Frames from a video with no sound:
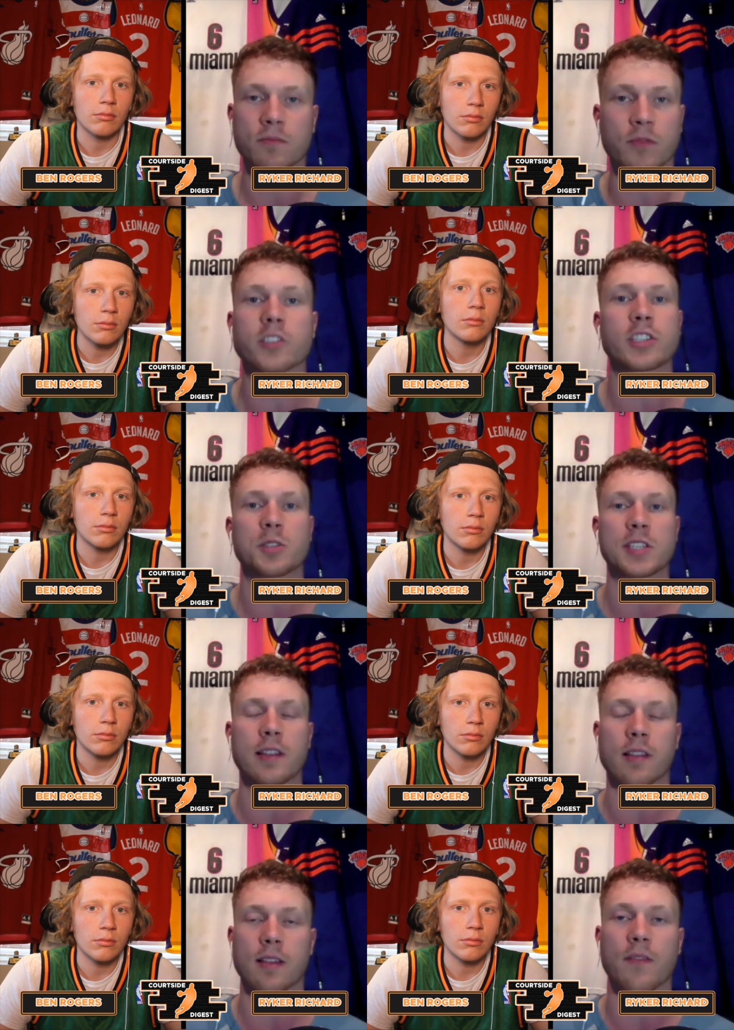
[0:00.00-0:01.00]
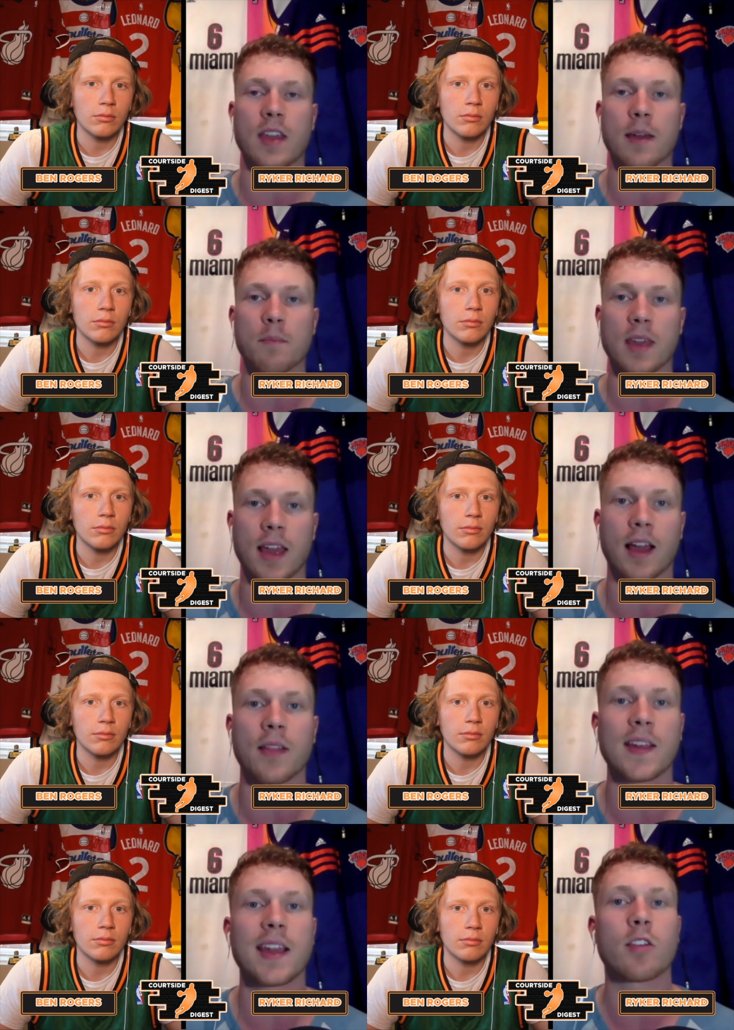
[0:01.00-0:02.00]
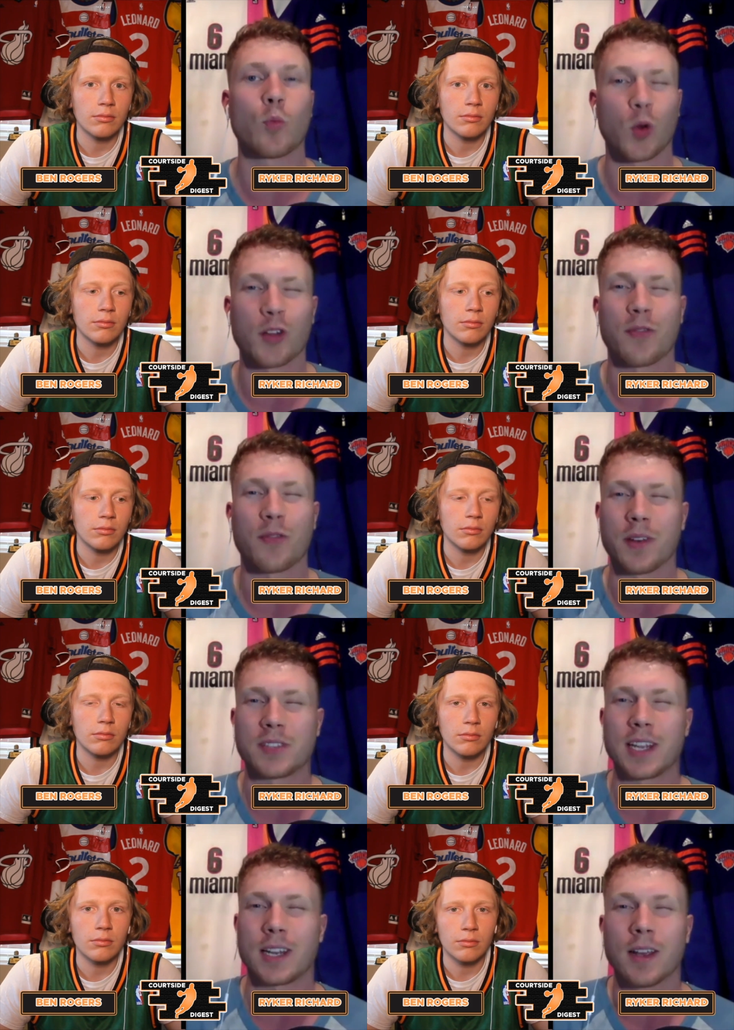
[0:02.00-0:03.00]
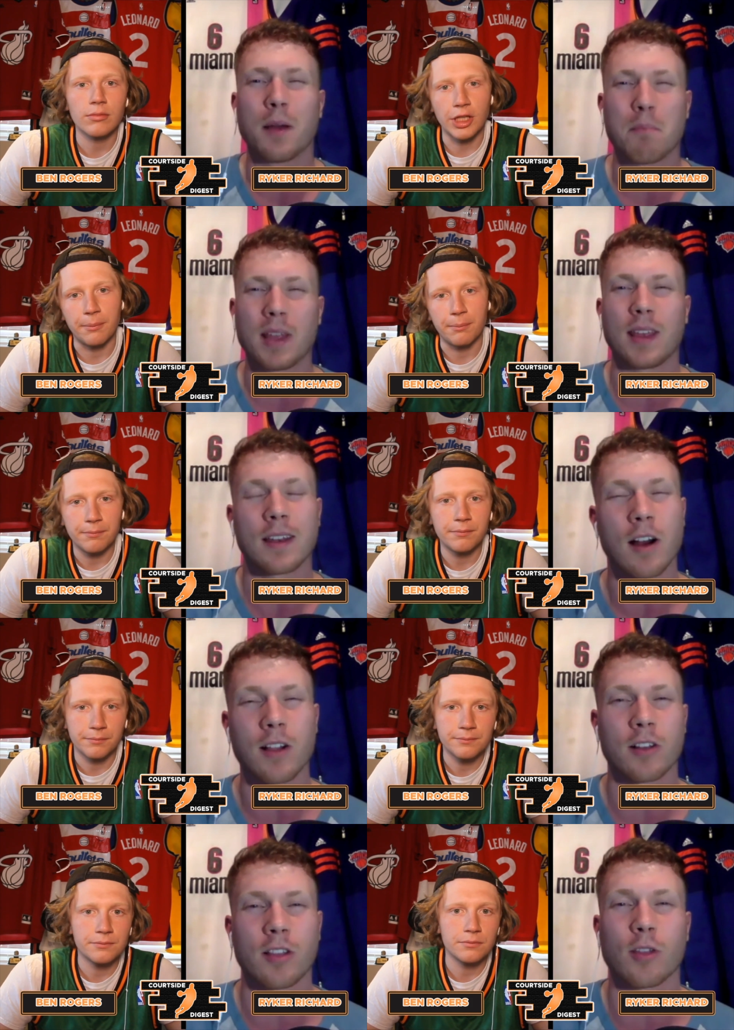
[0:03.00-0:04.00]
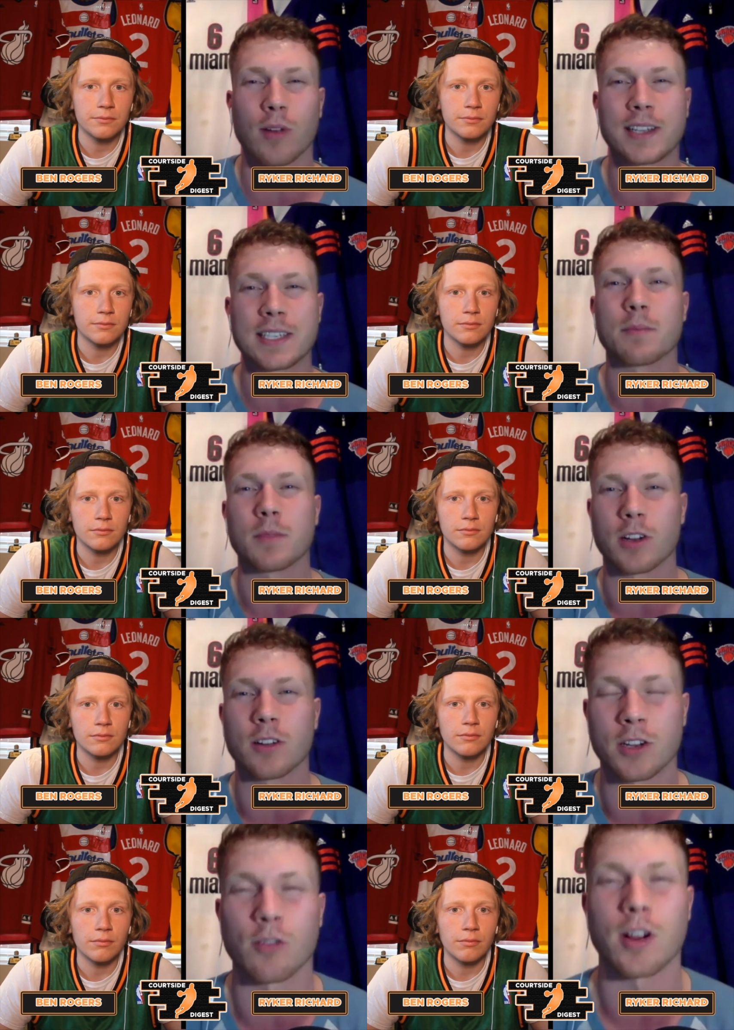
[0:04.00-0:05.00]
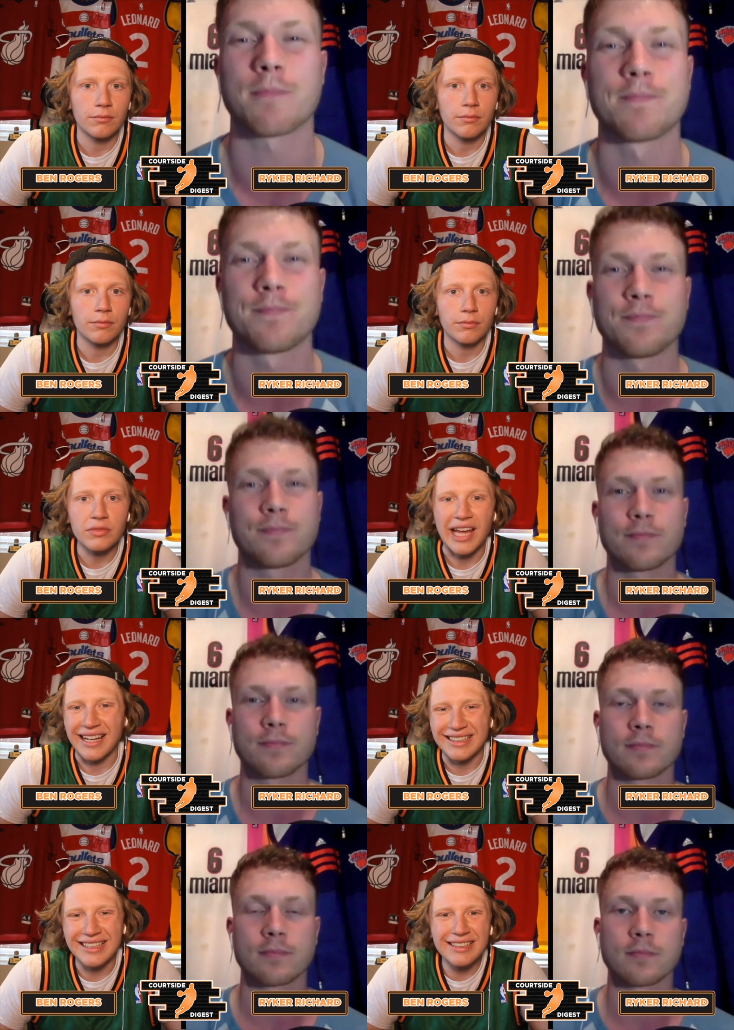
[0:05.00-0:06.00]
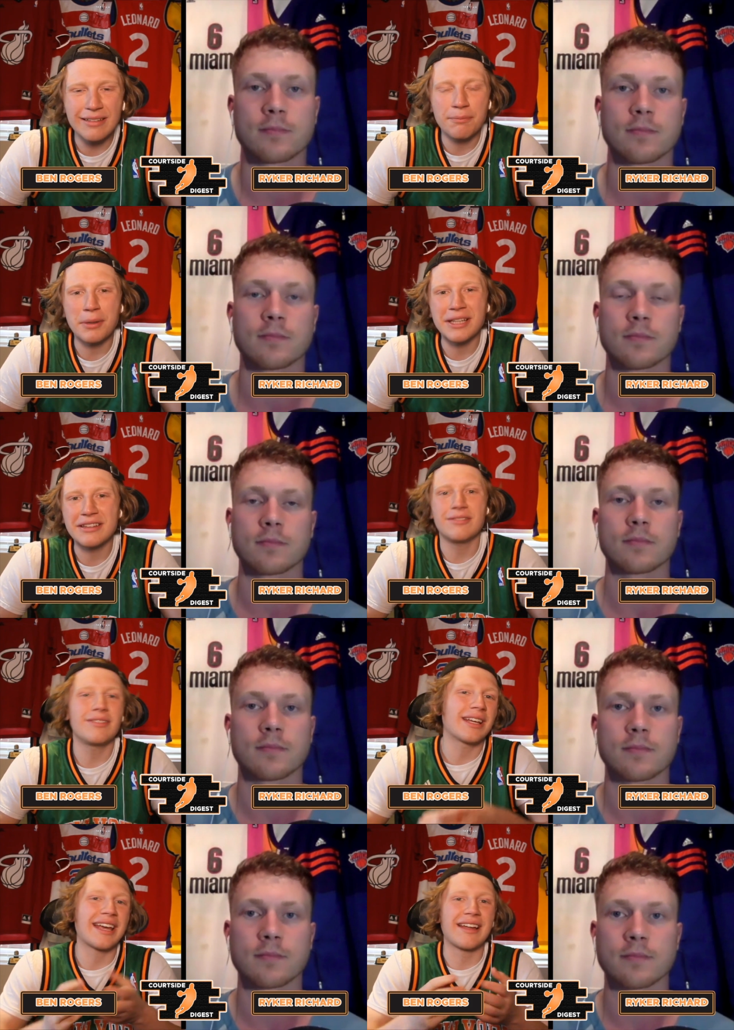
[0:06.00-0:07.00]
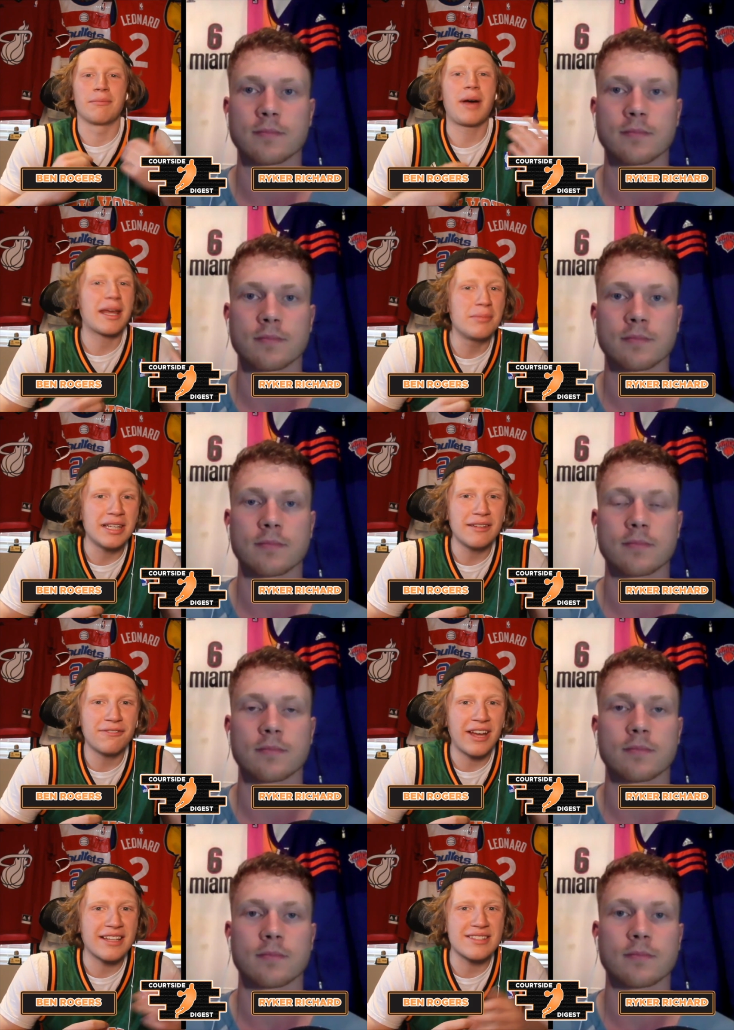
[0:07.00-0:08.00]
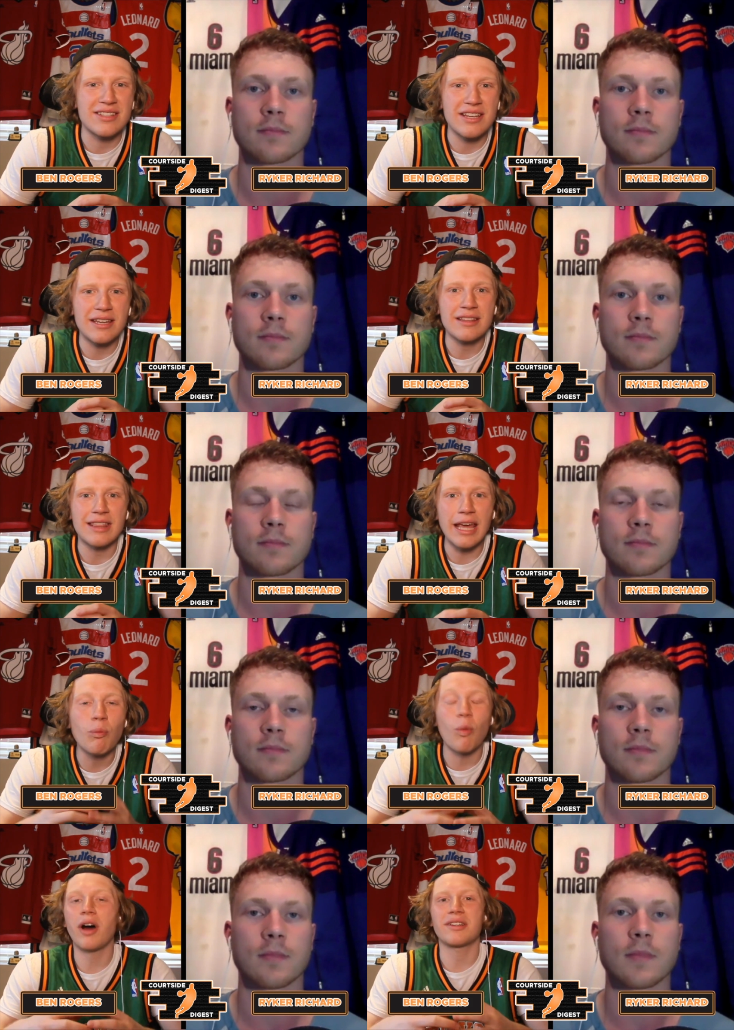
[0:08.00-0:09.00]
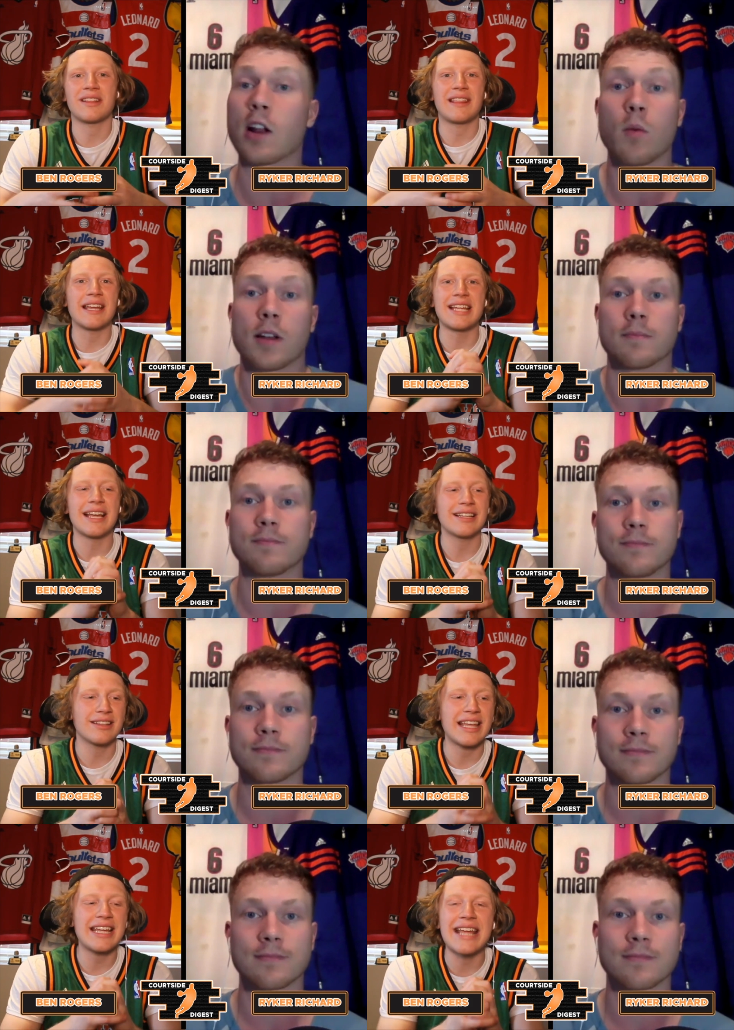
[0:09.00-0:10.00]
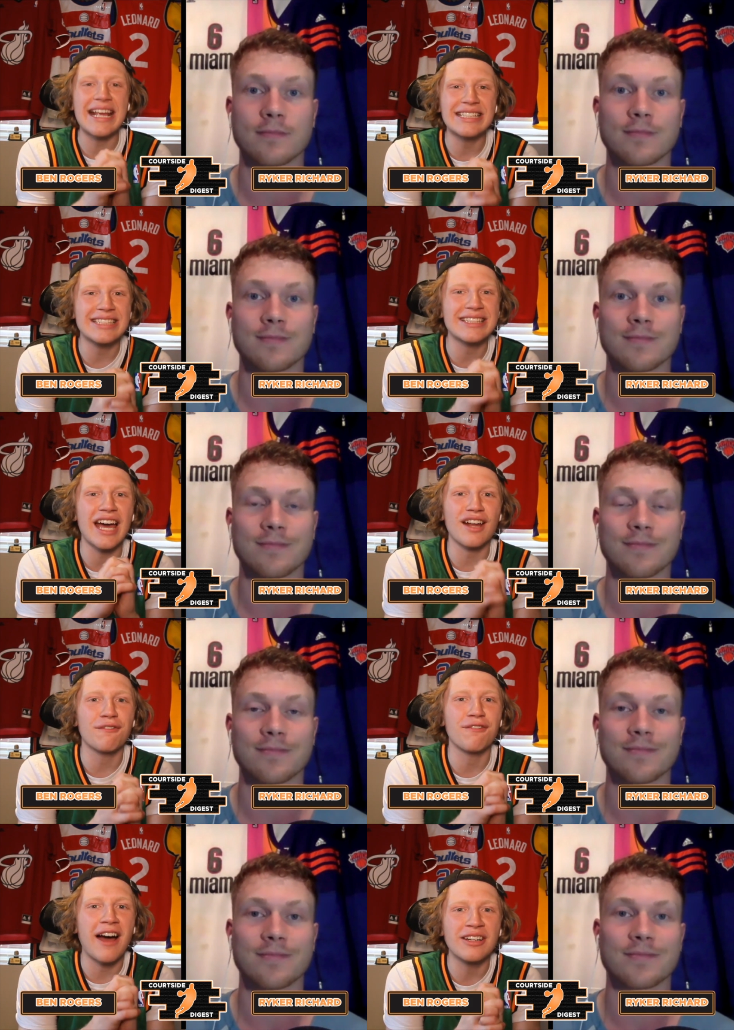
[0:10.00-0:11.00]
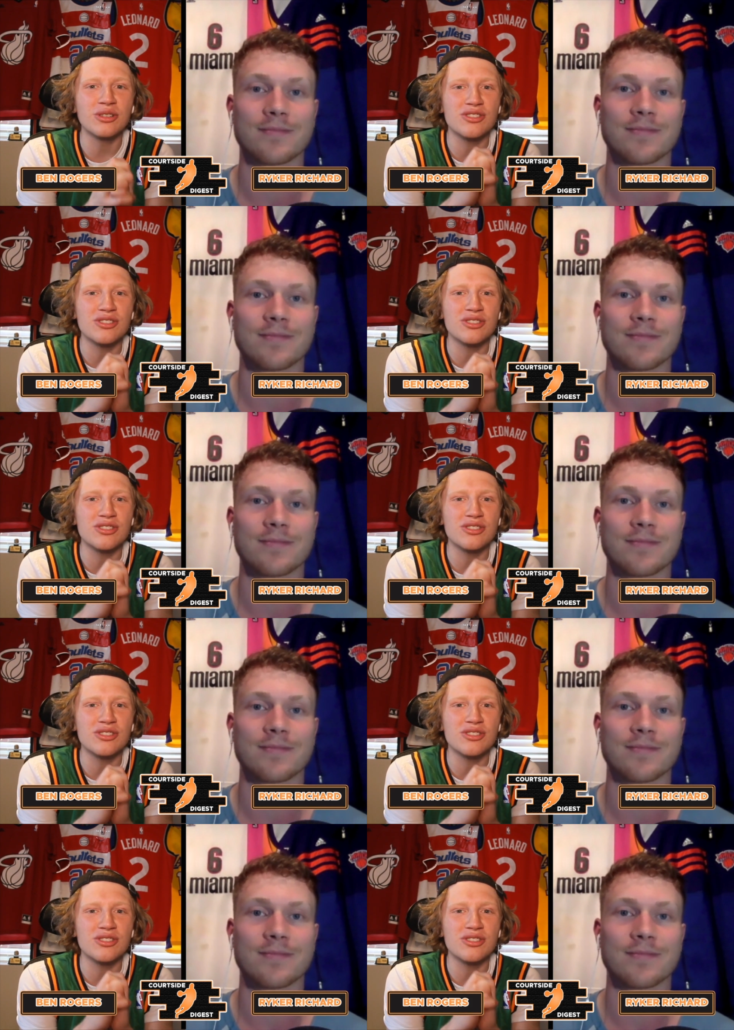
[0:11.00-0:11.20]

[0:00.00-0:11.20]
Speaker 1: first two seasons of the NBA. I think he's worth fifteen yeah. million dollars to the right team. You're you're right.
Speaker 2: Yeah, in but again, Miami Heat fans, they they want they, don't want they tasted that finals